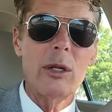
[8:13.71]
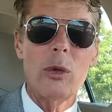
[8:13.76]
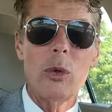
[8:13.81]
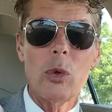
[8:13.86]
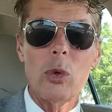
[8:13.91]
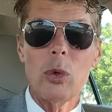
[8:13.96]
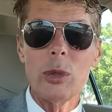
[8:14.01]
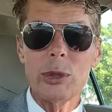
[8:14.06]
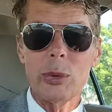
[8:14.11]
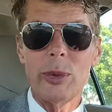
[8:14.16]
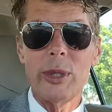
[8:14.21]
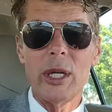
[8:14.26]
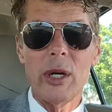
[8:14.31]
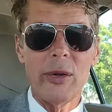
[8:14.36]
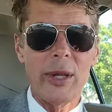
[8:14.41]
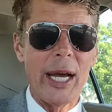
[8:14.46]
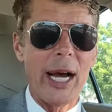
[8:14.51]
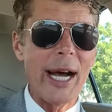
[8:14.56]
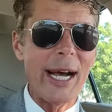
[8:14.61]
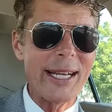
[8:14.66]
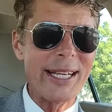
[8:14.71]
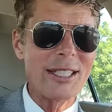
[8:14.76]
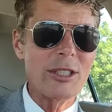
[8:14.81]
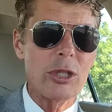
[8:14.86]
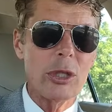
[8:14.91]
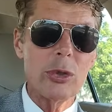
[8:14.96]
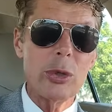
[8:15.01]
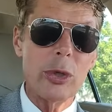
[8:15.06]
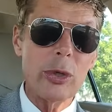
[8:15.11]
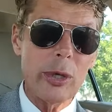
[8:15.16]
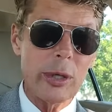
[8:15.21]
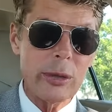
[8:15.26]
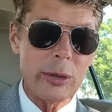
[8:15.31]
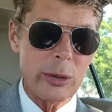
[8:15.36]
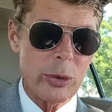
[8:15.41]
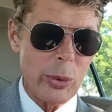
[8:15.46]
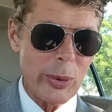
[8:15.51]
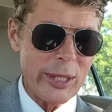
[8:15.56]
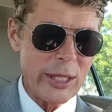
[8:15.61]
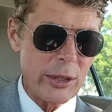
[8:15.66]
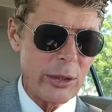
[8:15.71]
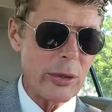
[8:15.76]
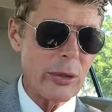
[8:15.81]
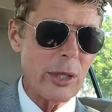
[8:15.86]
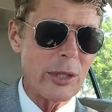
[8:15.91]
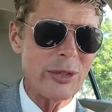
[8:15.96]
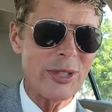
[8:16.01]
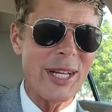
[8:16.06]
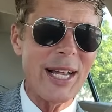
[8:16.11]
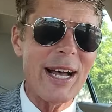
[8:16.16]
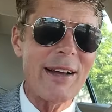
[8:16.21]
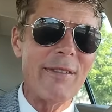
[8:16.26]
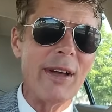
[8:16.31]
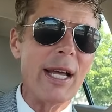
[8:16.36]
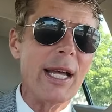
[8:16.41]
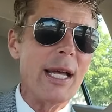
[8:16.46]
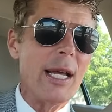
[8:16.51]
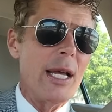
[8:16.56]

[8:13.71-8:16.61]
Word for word: And of course we know that ISO 222 goes live